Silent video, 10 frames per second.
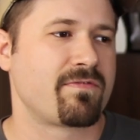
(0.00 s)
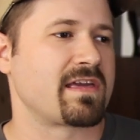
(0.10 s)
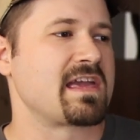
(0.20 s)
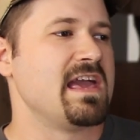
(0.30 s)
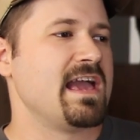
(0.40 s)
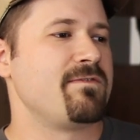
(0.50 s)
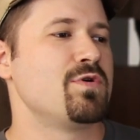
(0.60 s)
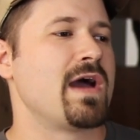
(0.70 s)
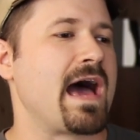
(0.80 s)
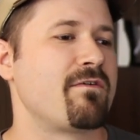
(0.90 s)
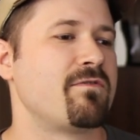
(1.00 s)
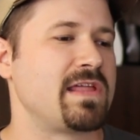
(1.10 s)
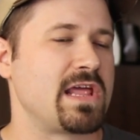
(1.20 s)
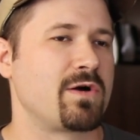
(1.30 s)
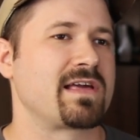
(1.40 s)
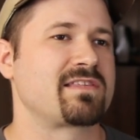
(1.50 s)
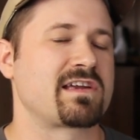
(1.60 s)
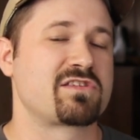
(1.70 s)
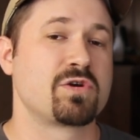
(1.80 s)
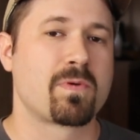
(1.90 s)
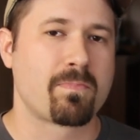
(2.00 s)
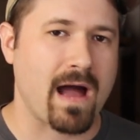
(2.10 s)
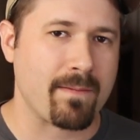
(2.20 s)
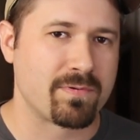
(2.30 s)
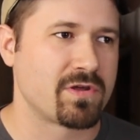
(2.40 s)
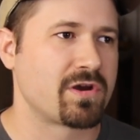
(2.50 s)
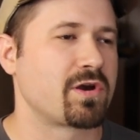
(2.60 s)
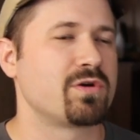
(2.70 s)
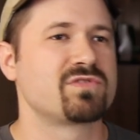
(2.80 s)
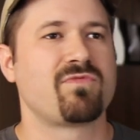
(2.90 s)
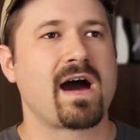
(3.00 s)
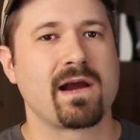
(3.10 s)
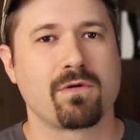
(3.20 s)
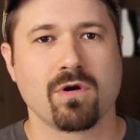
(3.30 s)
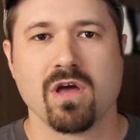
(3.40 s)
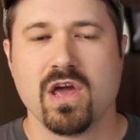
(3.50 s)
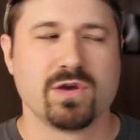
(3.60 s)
like if you have a video gets like super popular, goes viral,